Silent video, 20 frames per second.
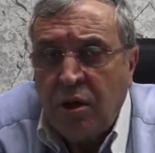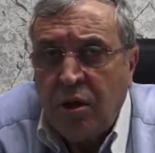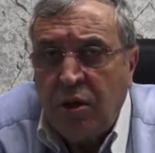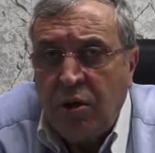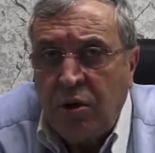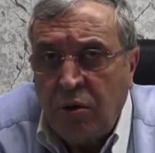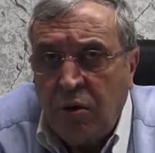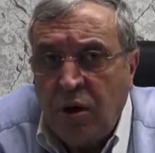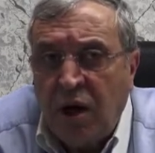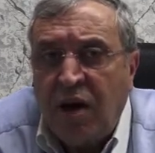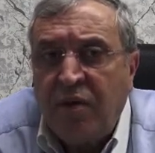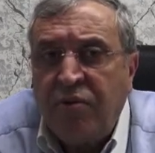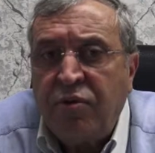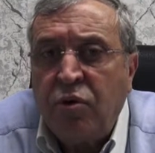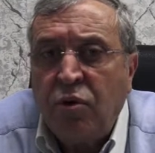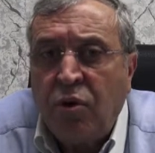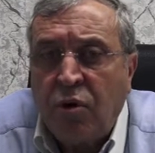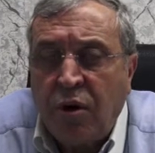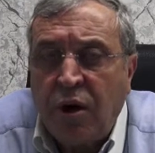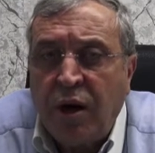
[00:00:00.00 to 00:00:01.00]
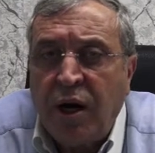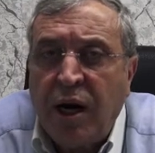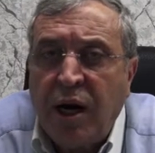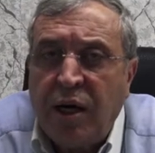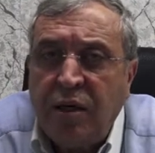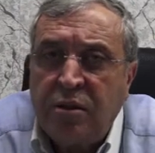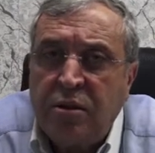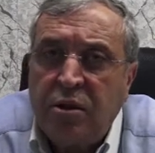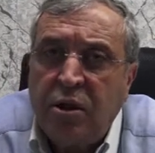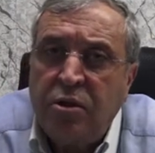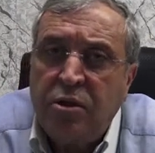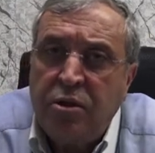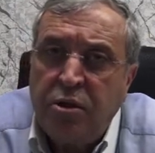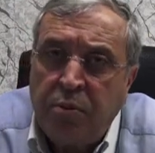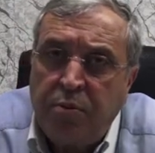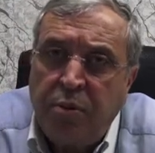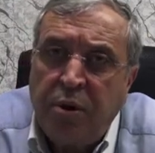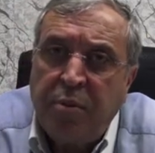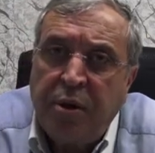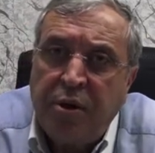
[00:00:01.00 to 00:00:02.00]
you have to organize the
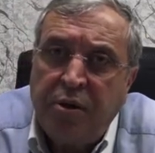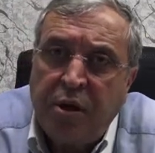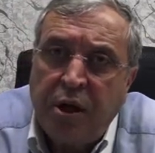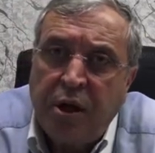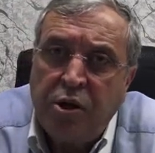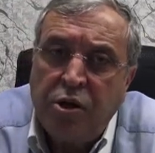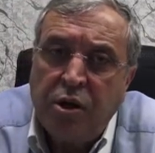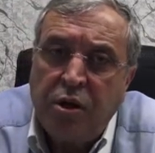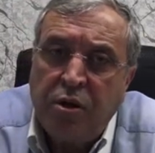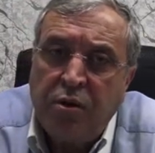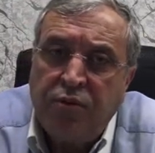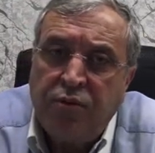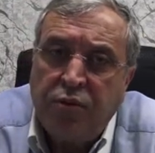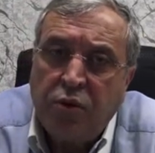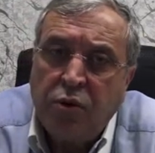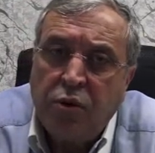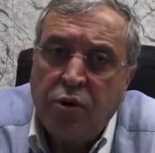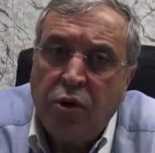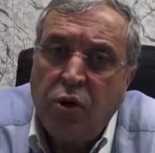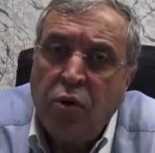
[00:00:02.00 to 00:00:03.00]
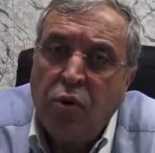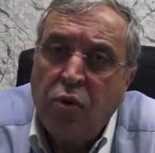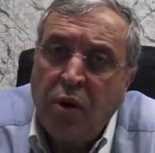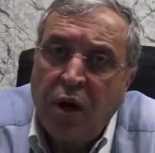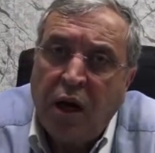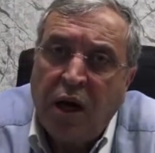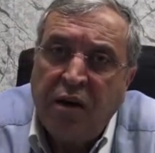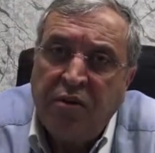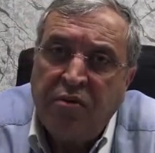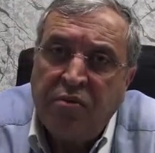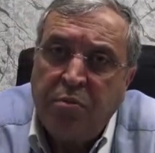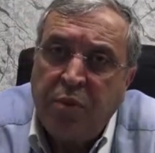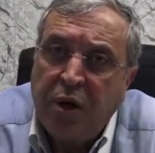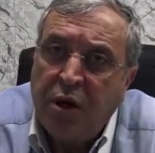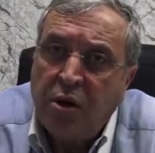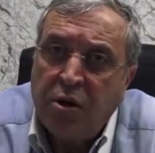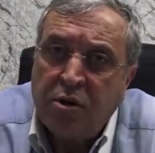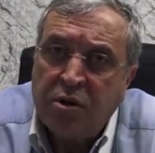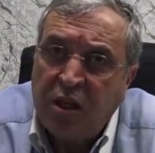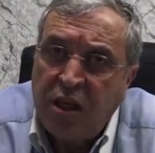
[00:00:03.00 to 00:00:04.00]
supplementation for the whole life,
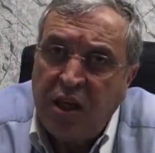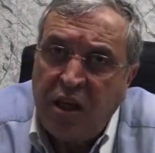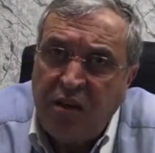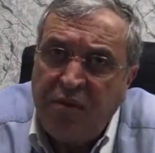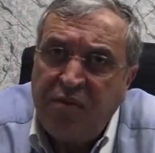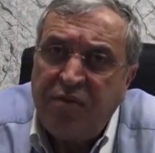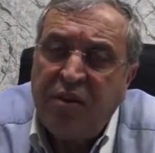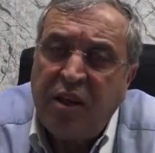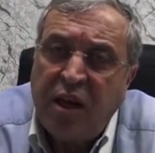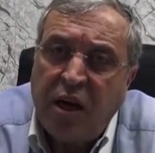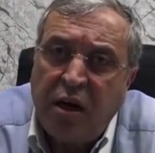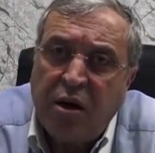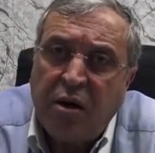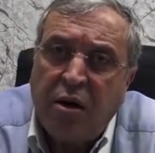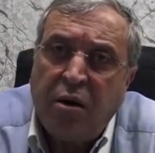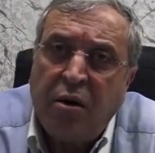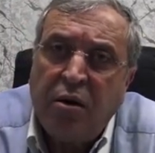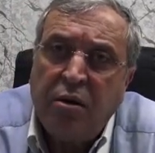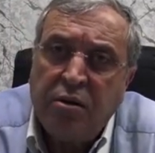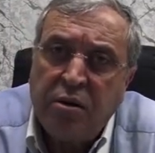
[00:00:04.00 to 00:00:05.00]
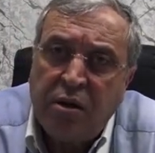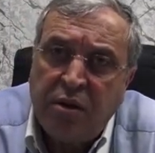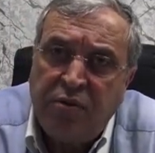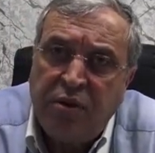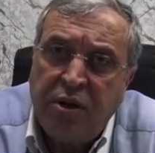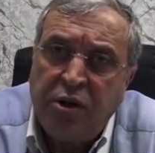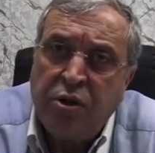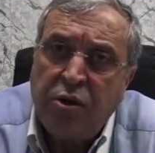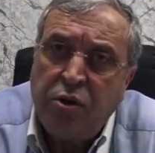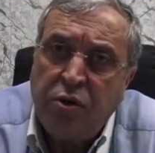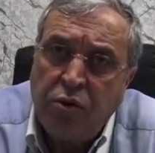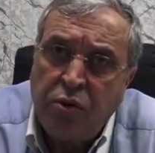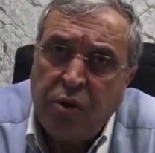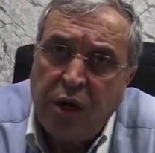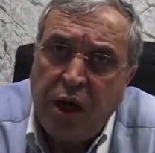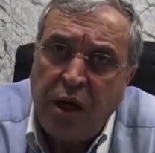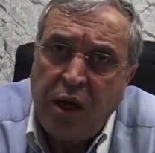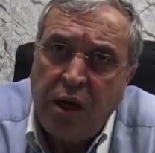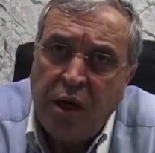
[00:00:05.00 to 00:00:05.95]
because if they are deficient today,